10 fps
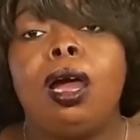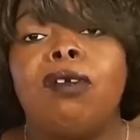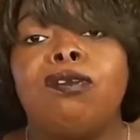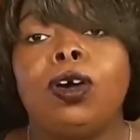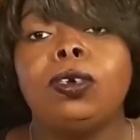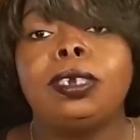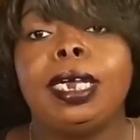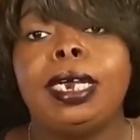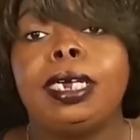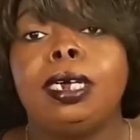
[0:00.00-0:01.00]
First
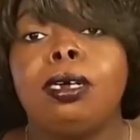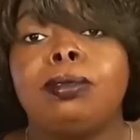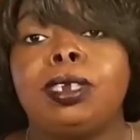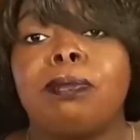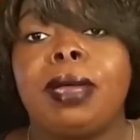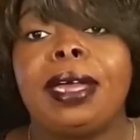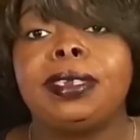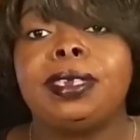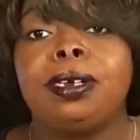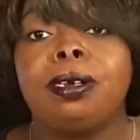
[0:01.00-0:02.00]
lady comes and
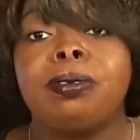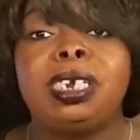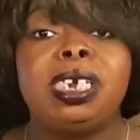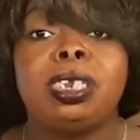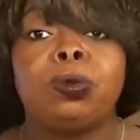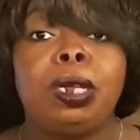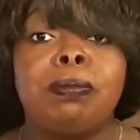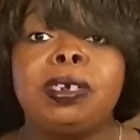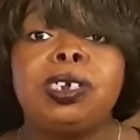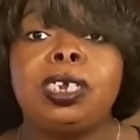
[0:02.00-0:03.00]
backs it up. She's sweet,
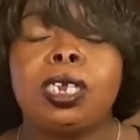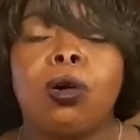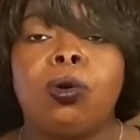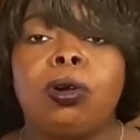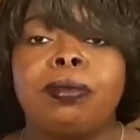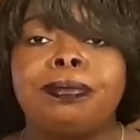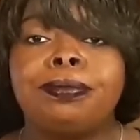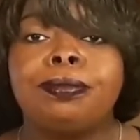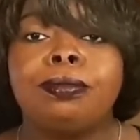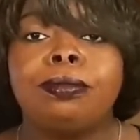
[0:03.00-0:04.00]
but she's a whore.
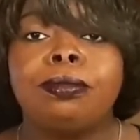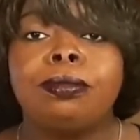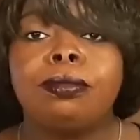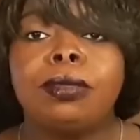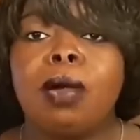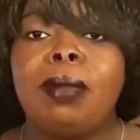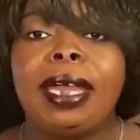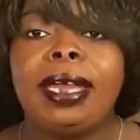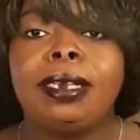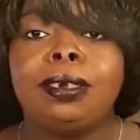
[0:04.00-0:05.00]
A
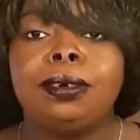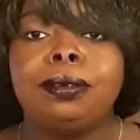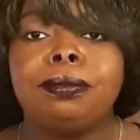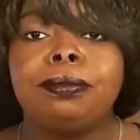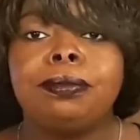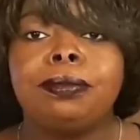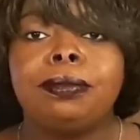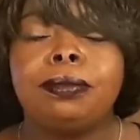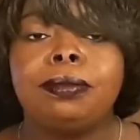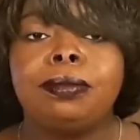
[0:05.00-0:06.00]
bad look.
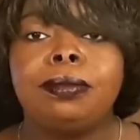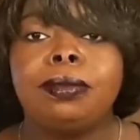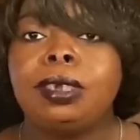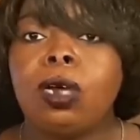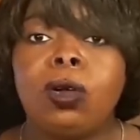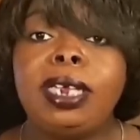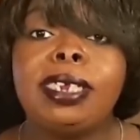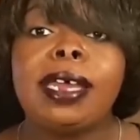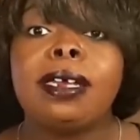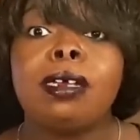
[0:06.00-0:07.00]
So he
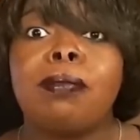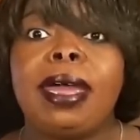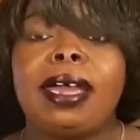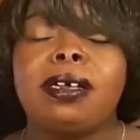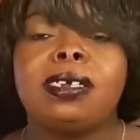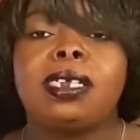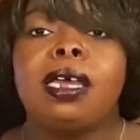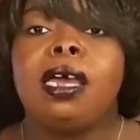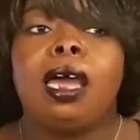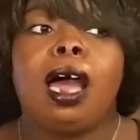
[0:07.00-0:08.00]
taken her back because
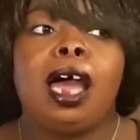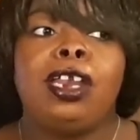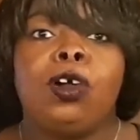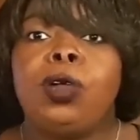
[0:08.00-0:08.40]
I know